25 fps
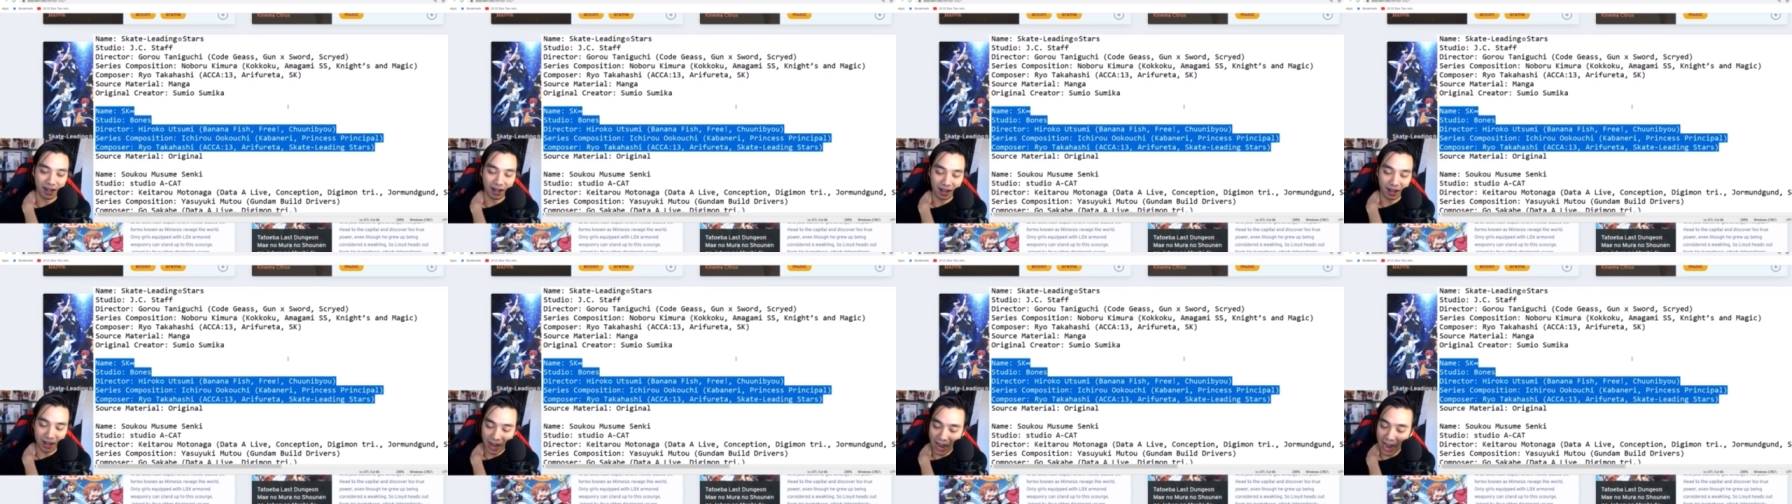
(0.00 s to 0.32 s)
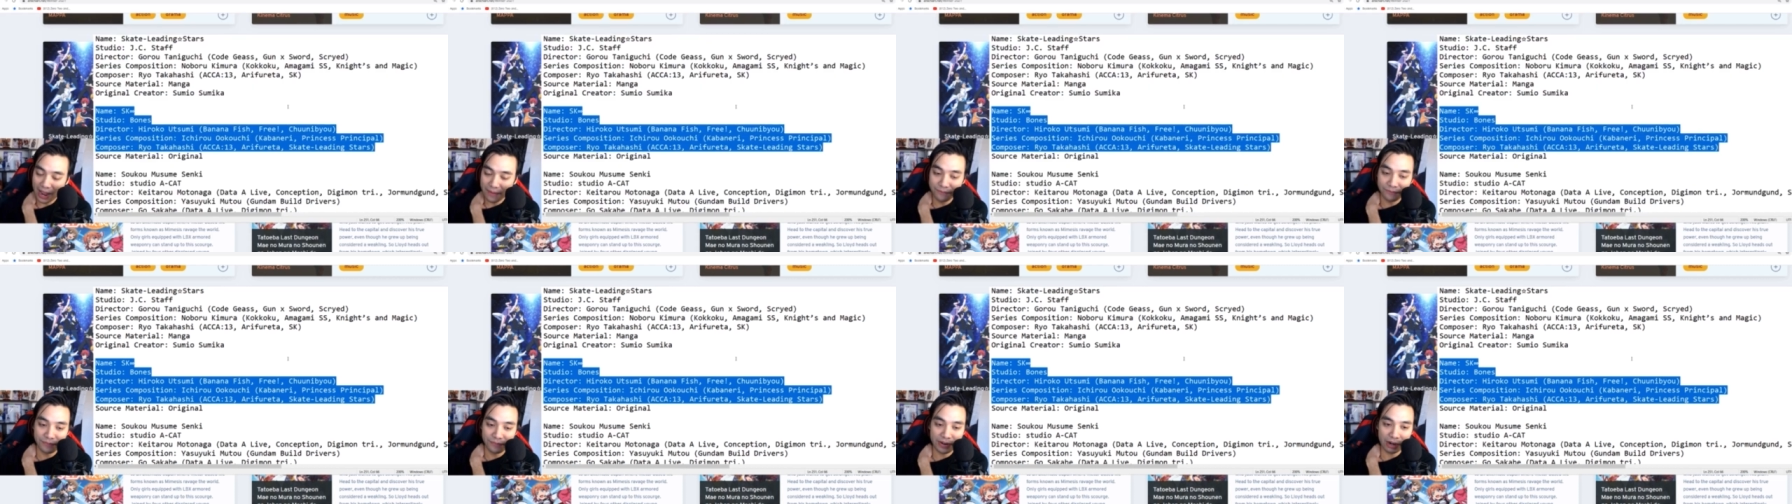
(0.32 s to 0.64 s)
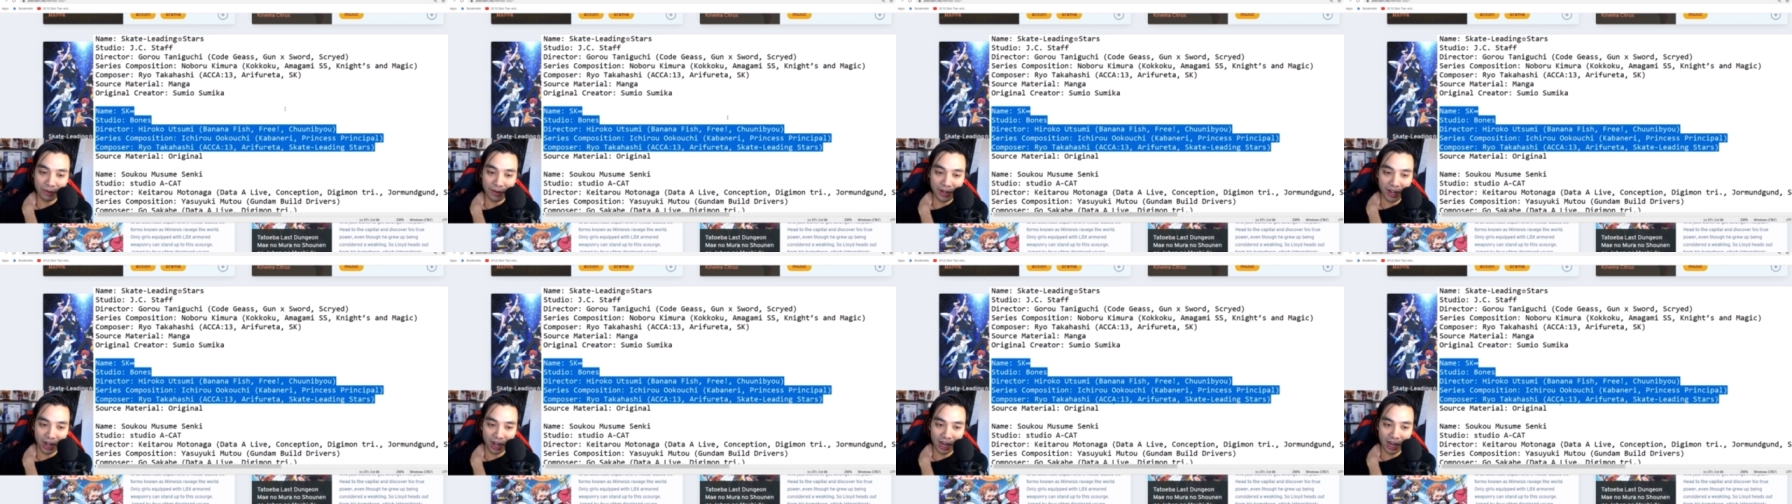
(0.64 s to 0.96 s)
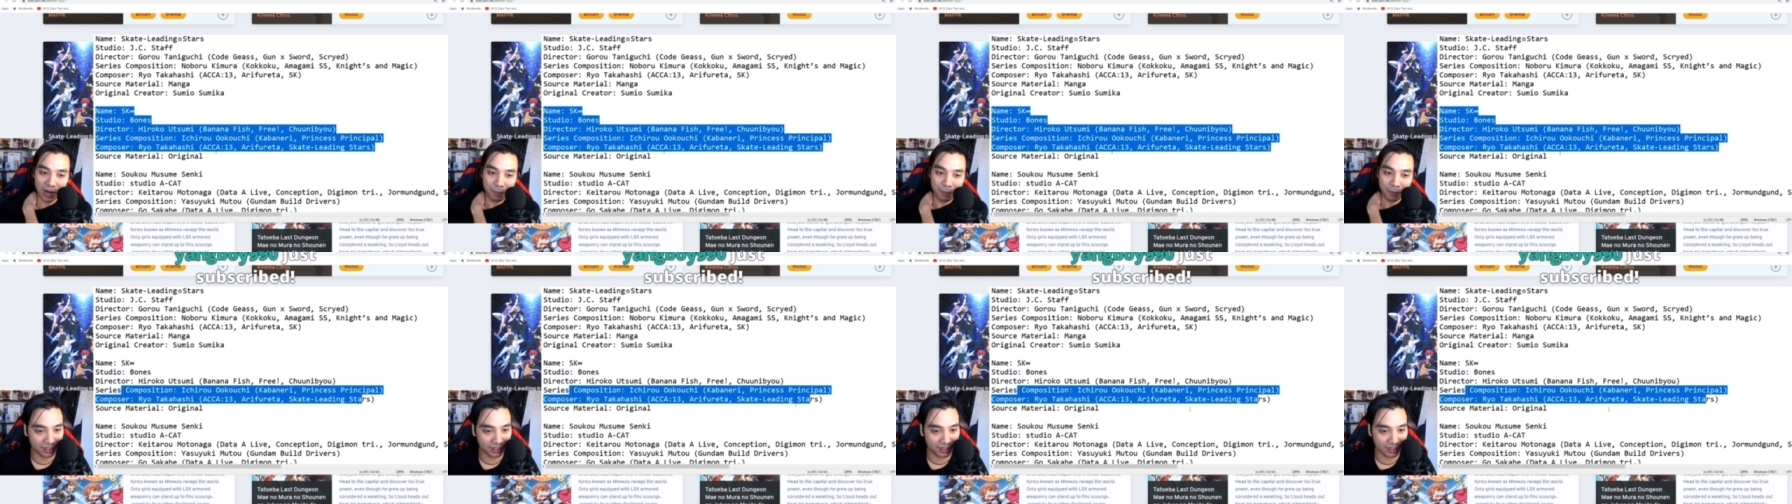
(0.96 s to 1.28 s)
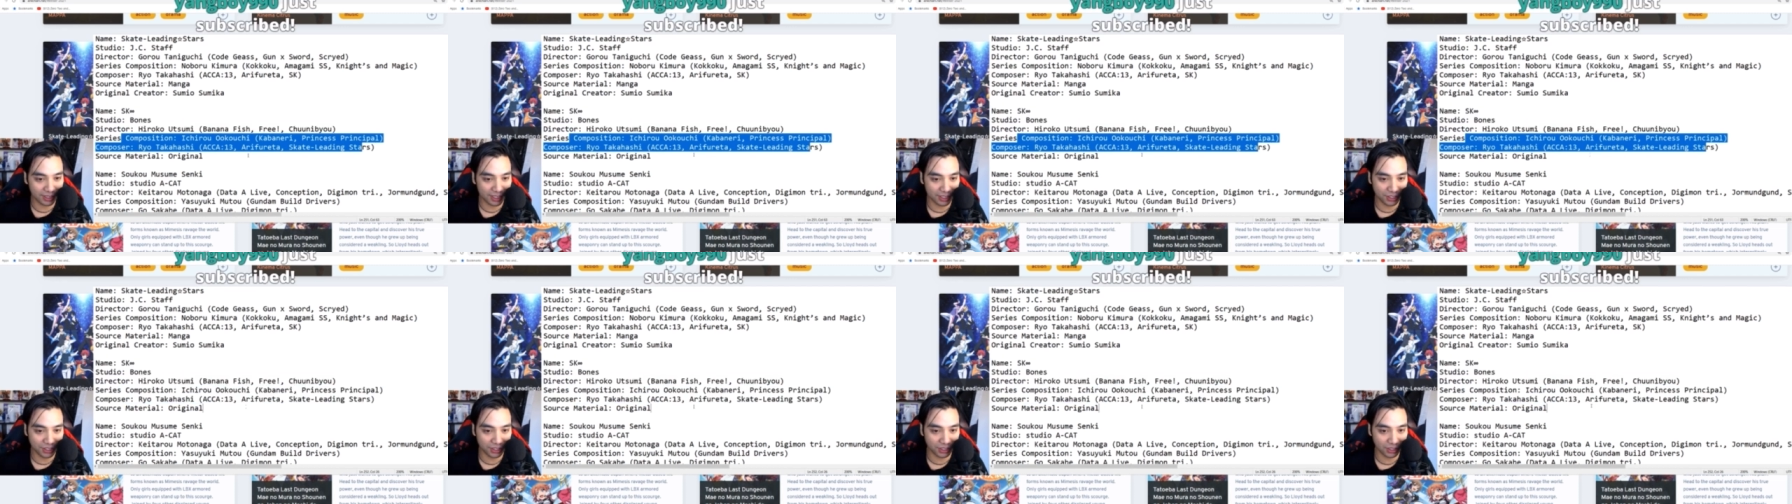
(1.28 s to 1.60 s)
I'm very hyped.
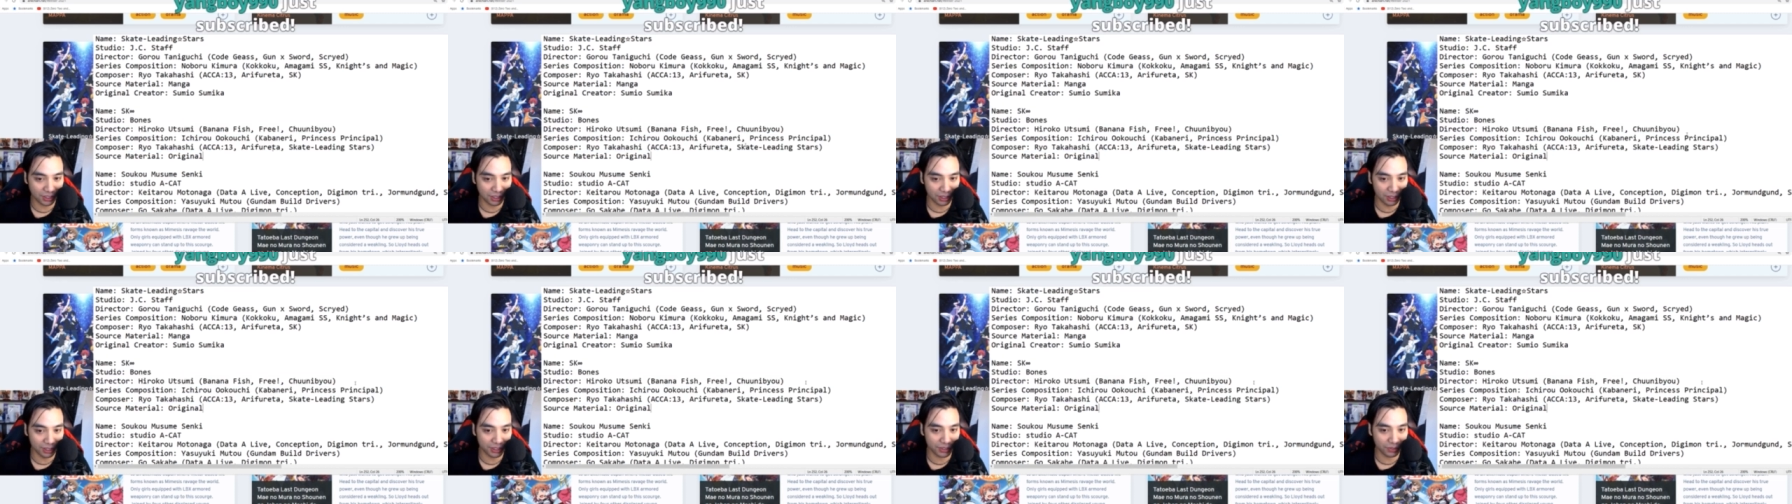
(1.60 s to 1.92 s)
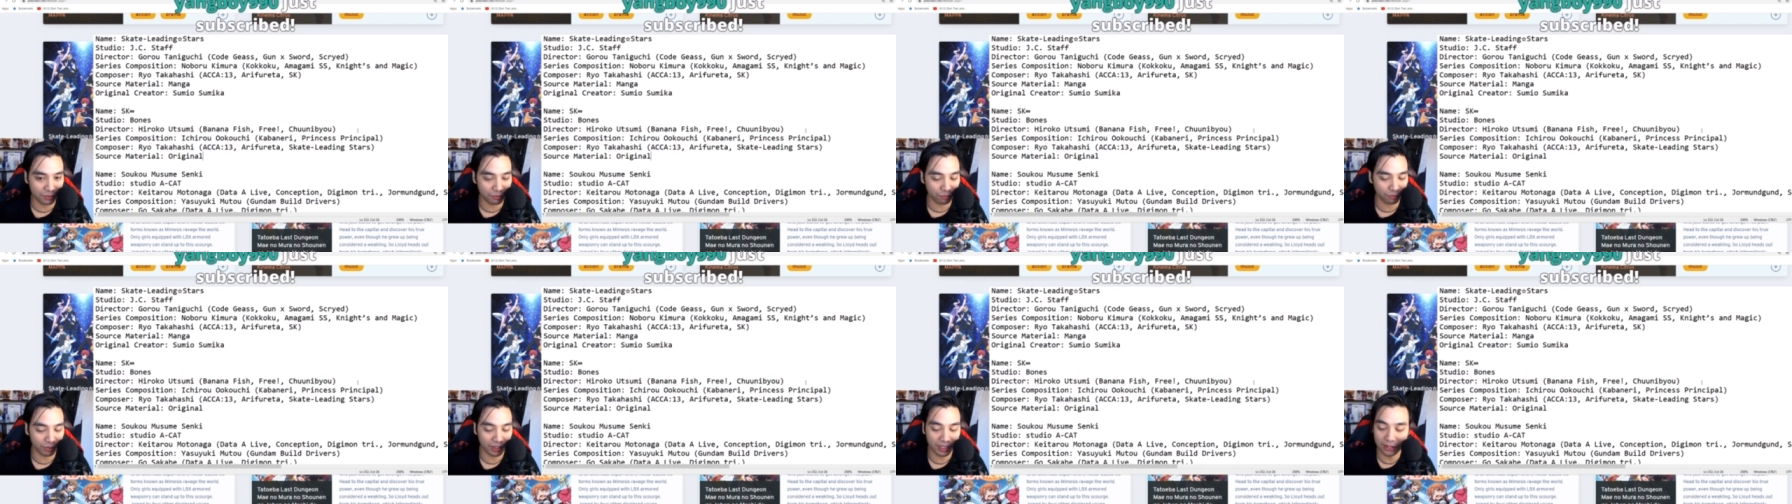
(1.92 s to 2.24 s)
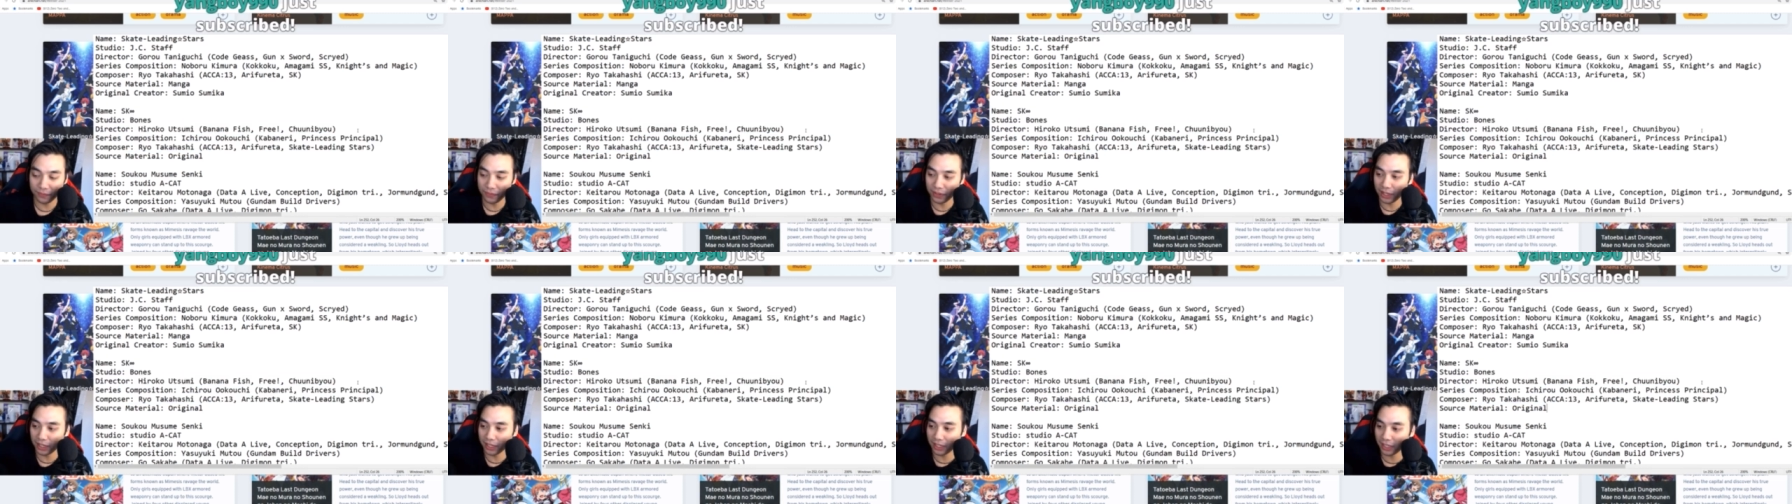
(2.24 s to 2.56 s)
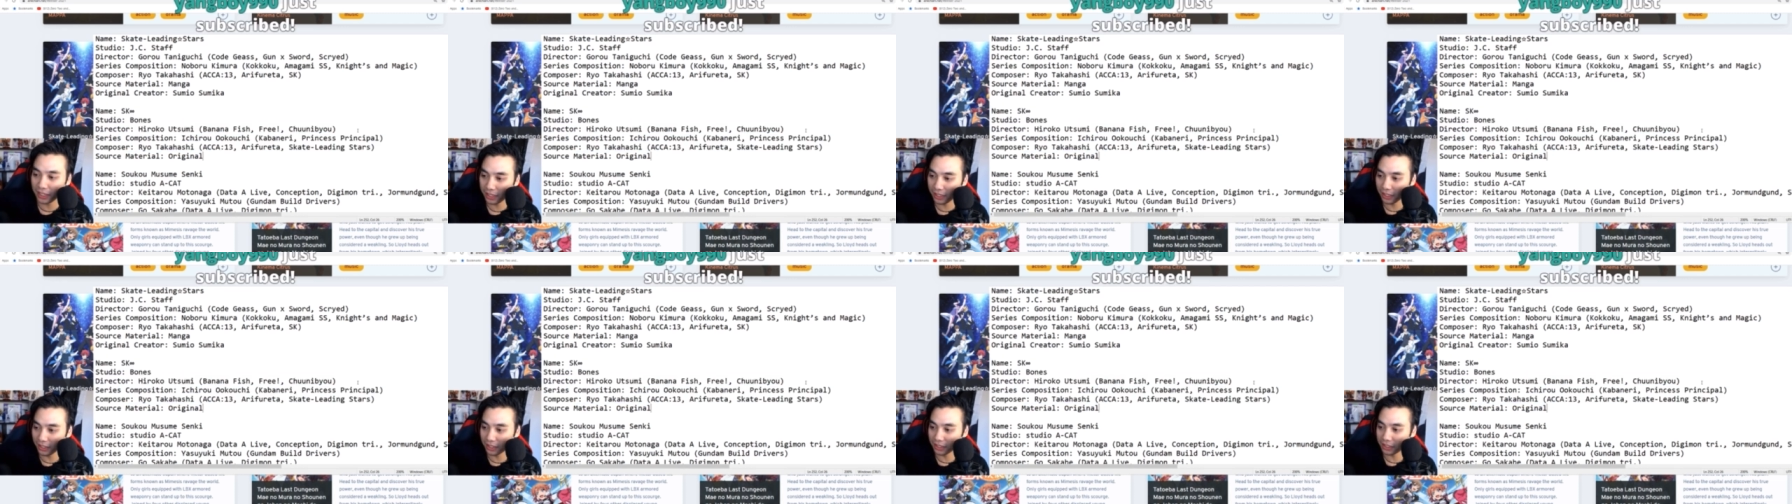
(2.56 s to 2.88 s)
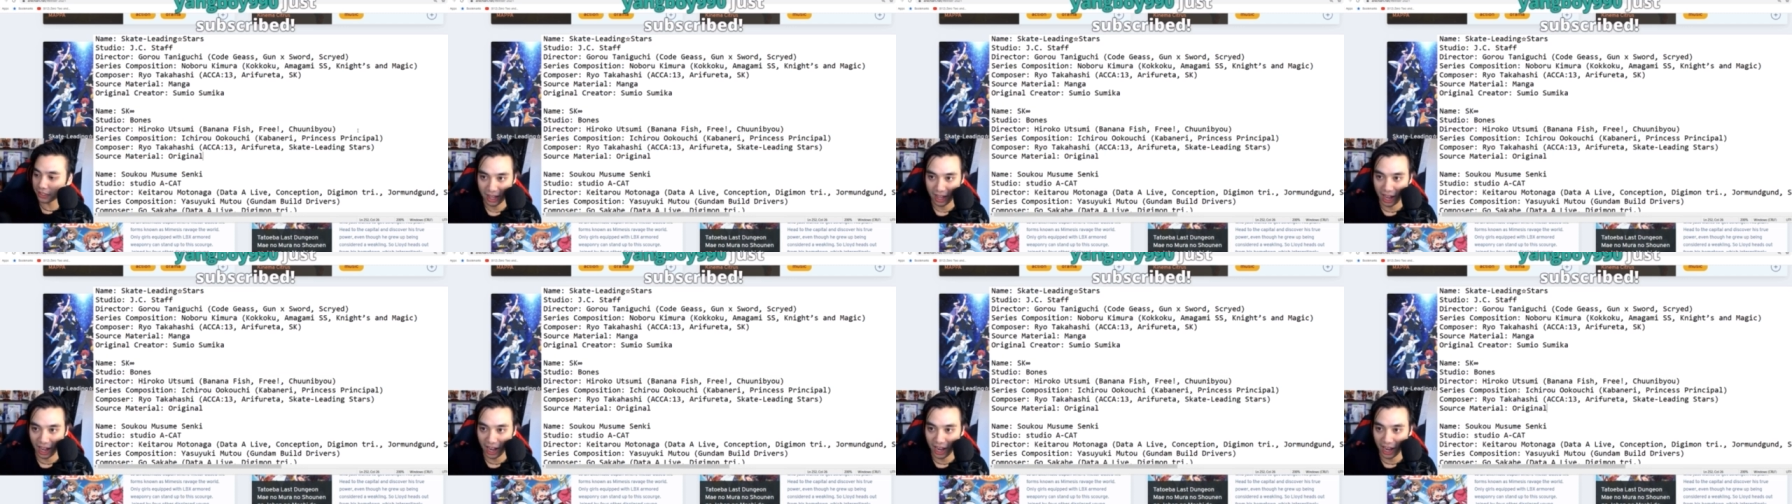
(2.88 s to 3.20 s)
This just looks really fucking
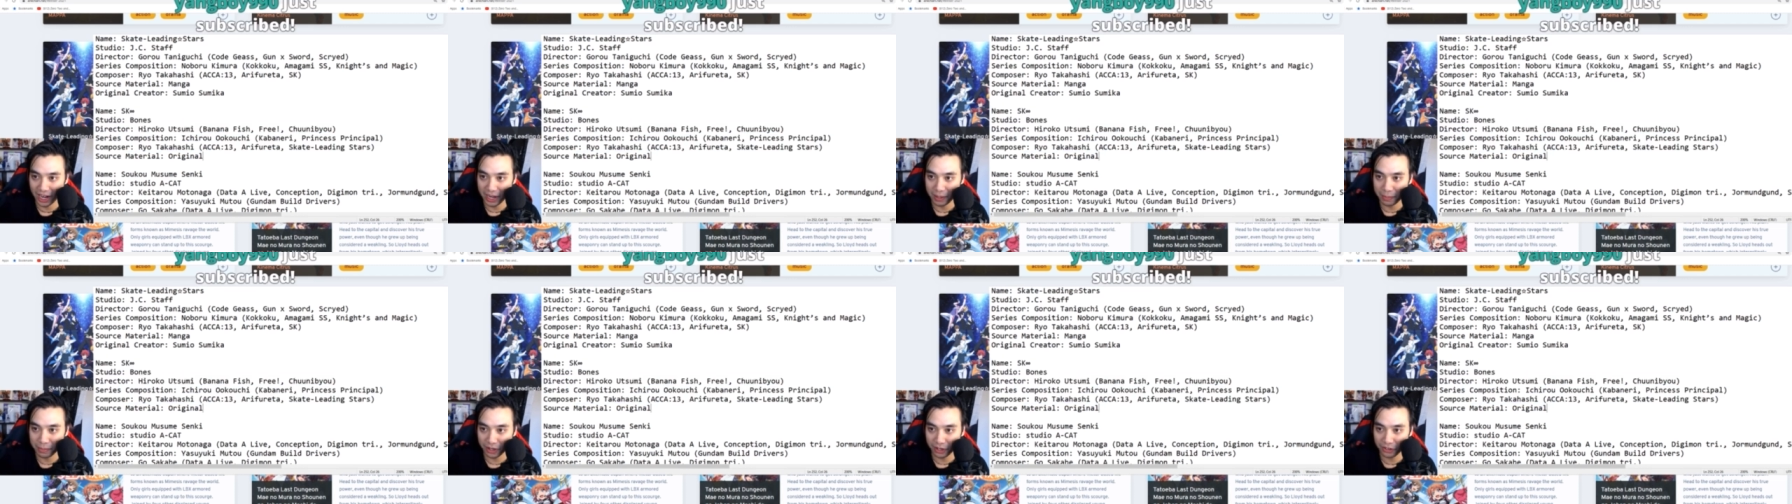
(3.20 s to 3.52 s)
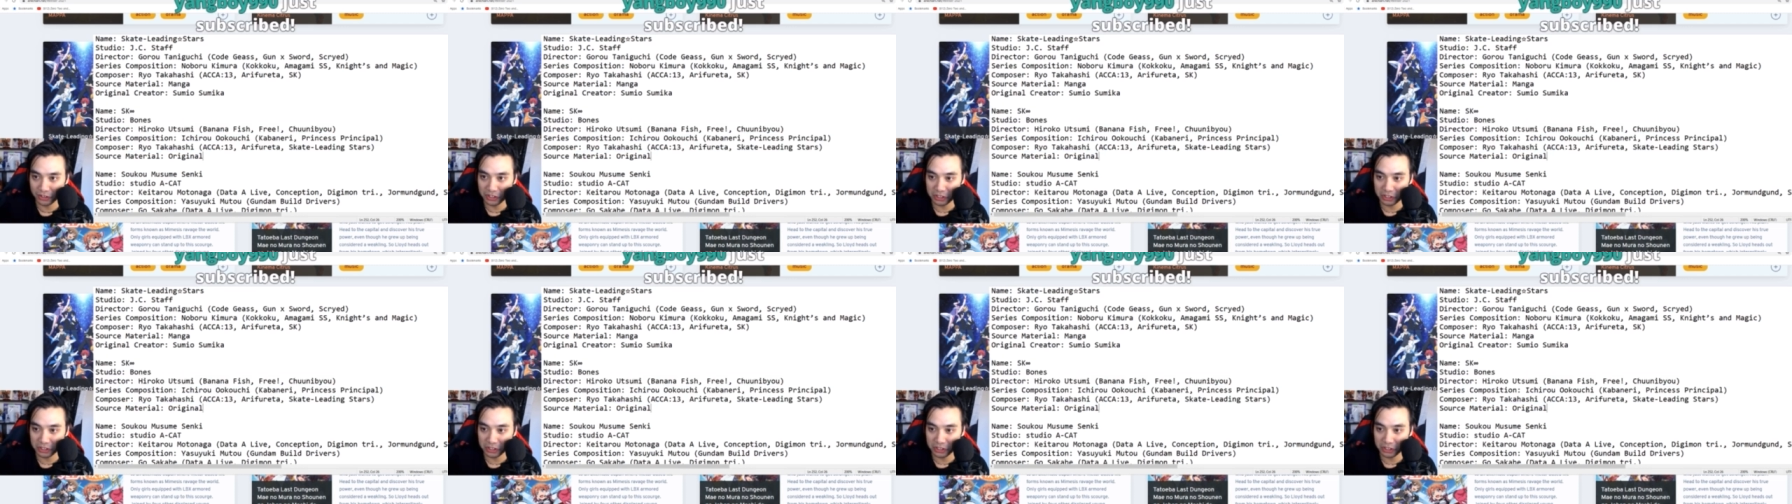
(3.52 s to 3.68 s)
good. I am going to